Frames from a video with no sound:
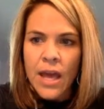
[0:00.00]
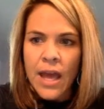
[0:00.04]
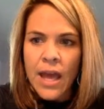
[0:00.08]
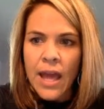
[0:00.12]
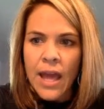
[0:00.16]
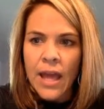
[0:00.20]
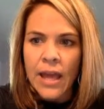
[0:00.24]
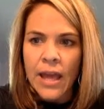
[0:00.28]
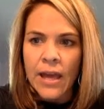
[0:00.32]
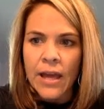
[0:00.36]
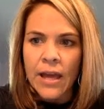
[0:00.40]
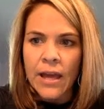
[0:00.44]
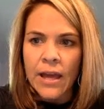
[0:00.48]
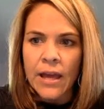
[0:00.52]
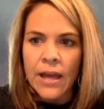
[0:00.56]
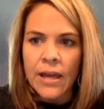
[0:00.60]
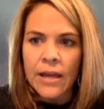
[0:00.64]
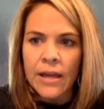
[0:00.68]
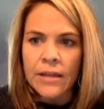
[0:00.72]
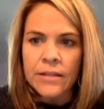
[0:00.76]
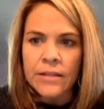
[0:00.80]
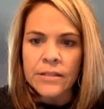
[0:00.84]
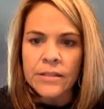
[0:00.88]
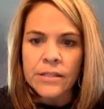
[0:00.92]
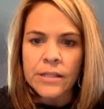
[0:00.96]

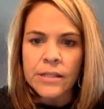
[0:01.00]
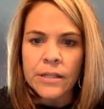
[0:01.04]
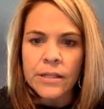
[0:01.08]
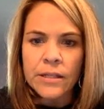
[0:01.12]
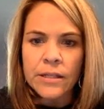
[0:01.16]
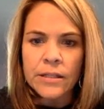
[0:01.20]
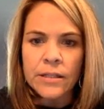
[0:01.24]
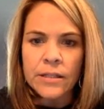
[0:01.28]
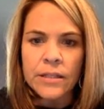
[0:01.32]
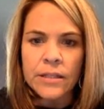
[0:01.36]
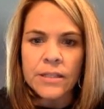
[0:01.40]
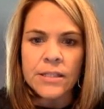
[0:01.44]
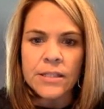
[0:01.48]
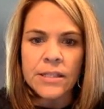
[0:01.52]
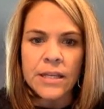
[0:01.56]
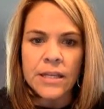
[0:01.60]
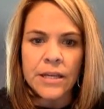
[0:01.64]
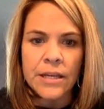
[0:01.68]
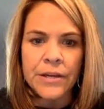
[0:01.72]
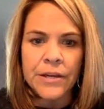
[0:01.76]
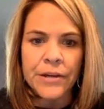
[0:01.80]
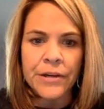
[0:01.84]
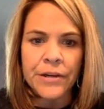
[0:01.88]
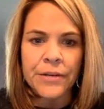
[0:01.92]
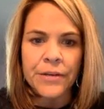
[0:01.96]
And let's see
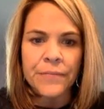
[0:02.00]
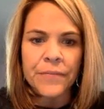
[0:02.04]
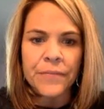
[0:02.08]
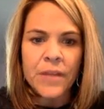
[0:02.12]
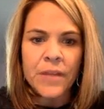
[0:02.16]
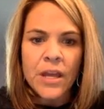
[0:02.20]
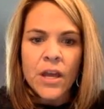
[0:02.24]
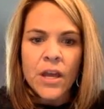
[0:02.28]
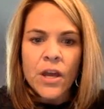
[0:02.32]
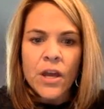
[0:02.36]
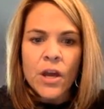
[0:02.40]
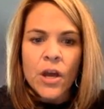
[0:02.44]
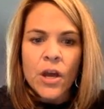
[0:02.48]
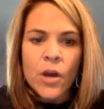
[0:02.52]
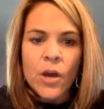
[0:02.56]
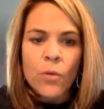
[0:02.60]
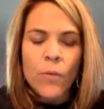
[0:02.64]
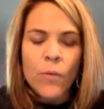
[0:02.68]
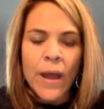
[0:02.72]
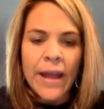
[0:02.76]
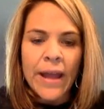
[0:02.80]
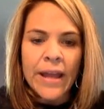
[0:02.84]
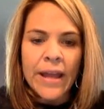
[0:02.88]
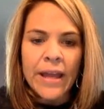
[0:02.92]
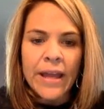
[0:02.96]
here.
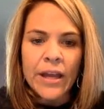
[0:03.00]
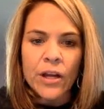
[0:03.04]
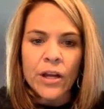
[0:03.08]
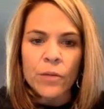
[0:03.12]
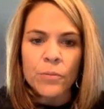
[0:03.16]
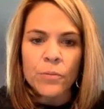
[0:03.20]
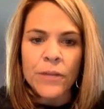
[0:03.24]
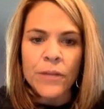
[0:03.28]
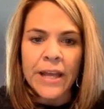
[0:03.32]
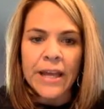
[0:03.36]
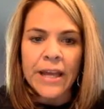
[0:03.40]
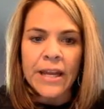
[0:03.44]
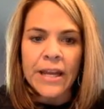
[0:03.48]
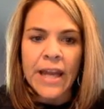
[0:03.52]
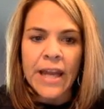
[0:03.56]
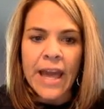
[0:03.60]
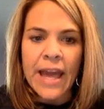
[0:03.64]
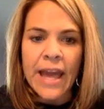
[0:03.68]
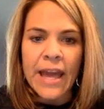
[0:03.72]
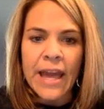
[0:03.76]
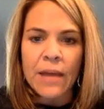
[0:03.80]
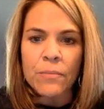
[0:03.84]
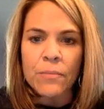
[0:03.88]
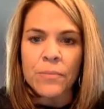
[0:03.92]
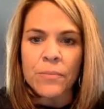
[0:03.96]
Right here, plan
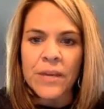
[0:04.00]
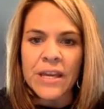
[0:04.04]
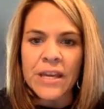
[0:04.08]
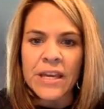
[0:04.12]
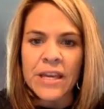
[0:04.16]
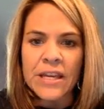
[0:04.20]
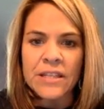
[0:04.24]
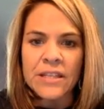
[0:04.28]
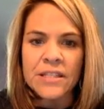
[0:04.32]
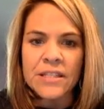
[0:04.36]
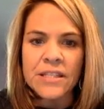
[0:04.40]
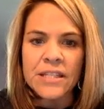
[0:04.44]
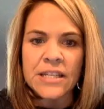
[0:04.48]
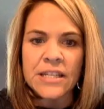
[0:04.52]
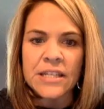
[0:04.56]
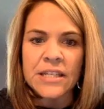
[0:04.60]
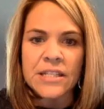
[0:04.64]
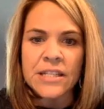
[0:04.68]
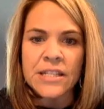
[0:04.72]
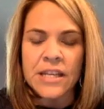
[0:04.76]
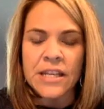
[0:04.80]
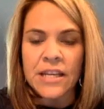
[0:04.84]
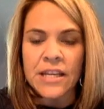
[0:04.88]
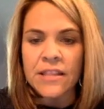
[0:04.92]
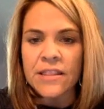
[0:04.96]
A, B, C,
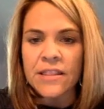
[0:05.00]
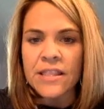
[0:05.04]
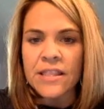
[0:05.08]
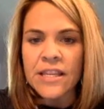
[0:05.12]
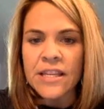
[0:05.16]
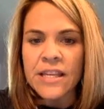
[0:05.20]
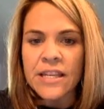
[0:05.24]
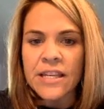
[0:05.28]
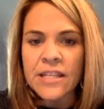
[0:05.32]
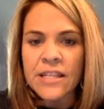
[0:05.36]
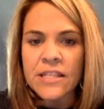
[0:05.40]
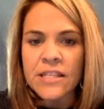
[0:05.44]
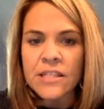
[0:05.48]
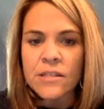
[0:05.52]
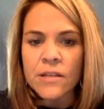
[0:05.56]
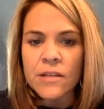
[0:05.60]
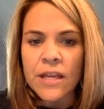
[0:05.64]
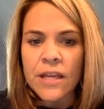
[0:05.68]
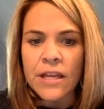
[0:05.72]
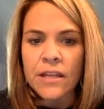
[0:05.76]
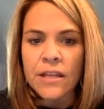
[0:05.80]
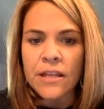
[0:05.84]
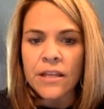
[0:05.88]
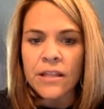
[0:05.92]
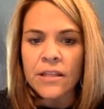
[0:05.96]
D. These,
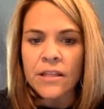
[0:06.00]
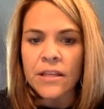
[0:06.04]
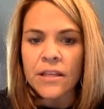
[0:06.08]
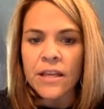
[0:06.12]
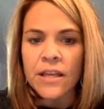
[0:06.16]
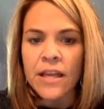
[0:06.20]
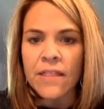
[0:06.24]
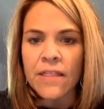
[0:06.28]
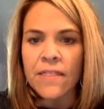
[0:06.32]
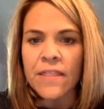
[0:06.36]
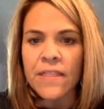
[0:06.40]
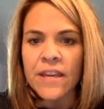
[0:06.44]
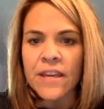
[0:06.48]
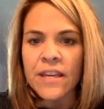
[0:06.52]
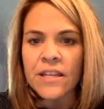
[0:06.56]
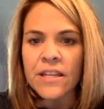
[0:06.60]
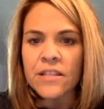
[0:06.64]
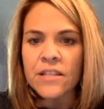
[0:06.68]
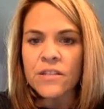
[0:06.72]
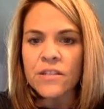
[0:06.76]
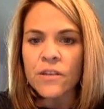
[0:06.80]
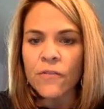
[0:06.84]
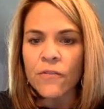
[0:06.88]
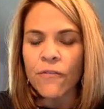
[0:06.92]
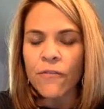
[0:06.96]
in
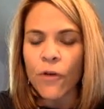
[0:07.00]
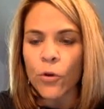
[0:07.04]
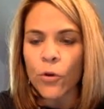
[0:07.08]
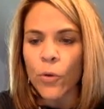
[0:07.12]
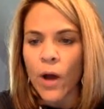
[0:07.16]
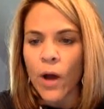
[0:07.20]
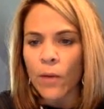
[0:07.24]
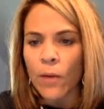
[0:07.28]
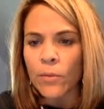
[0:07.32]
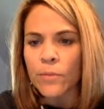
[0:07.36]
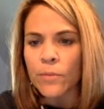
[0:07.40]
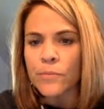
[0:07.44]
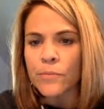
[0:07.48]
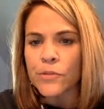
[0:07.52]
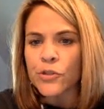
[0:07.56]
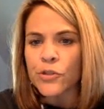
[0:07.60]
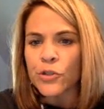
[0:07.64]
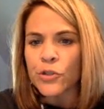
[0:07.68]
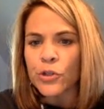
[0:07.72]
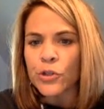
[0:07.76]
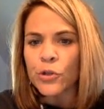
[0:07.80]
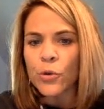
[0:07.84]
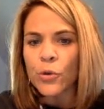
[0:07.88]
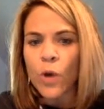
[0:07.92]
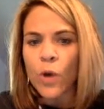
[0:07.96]
these photo albums,
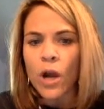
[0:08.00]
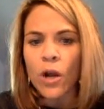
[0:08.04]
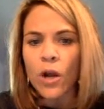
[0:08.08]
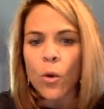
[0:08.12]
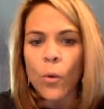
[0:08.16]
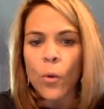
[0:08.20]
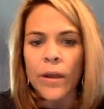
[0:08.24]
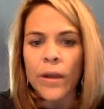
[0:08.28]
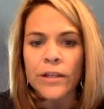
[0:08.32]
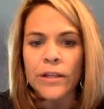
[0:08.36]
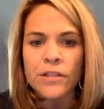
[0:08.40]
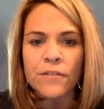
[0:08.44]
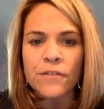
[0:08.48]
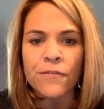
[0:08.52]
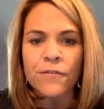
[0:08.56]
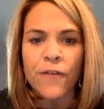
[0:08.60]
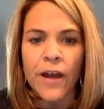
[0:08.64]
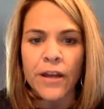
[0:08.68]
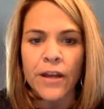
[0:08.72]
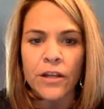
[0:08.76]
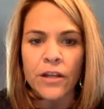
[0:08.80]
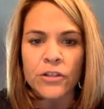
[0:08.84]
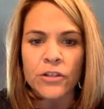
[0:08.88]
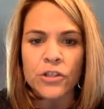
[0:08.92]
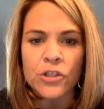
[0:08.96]
you are going to
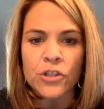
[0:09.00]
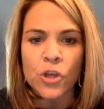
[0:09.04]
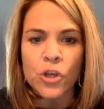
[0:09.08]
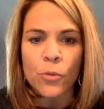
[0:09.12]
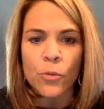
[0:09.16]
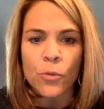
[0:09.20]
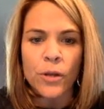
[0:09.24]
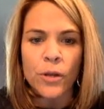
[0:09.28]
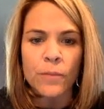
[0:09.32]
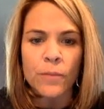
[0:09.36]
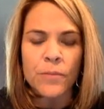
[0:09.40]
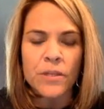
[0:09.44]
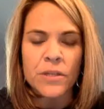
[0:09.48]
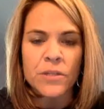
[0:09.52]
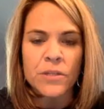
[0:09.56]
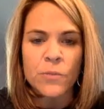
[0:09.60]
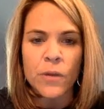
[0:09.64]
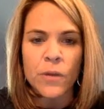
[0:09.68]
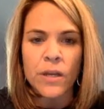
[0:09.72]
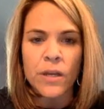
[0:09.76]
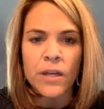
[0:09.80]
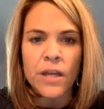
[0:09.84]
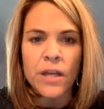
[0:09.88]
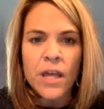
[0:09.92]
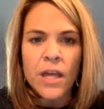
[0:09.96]
find, I'll just open up this
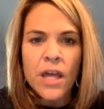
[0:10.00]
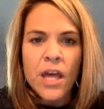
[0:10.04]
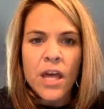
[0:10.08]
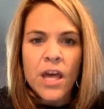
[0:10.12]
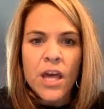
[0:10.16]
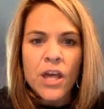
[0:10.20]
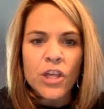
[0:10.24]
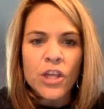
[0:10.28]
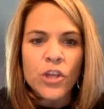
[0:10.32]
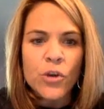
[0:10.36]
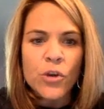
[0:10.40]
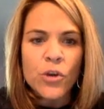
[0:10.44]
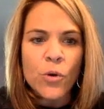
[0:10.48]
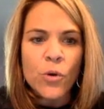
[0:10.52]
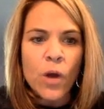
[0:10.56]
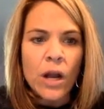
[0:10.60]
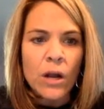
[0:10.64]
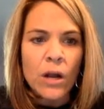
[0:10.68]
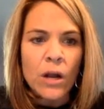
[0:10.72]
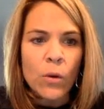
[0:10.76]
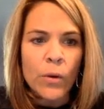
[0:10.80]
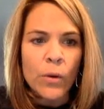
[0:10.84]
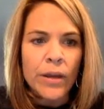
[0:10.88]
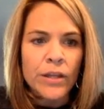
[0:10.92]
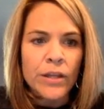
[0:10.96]
one, you are
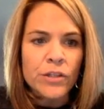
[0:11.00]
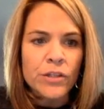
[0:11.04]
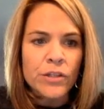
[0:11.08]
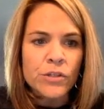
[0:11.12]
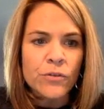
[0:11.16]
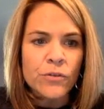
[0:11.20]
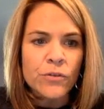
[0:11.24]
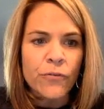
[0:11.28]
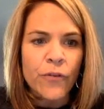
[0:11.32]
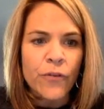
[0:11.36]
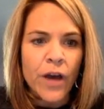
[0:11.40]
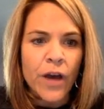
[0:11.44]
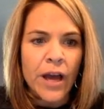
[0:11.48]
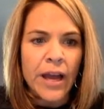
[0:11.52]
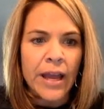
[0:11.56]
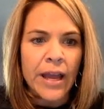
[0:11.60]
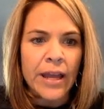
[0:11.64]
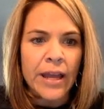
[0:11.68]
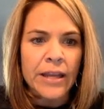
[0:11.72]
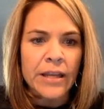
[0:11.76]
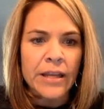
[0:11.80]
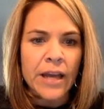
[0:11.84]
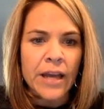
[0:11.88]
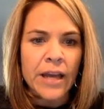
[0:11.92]
going to find